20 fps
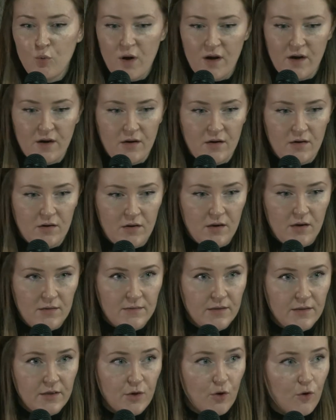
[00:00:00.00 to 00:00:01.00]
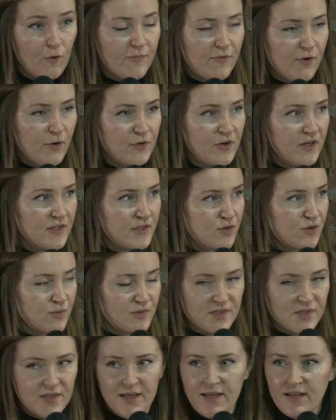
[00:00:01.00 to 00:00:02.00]
where a protester
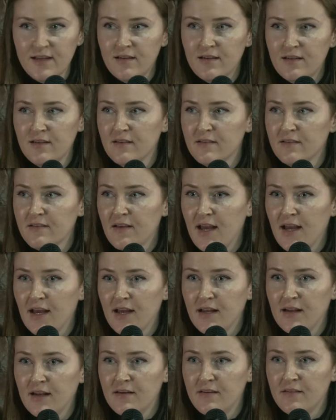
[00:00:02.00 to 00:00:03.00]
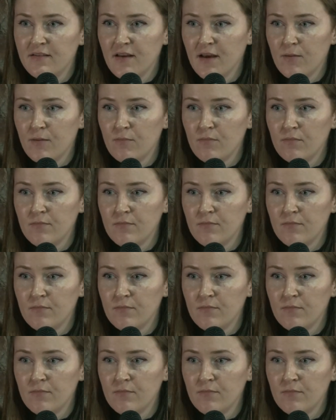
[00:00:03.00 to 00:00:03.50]
was killed, and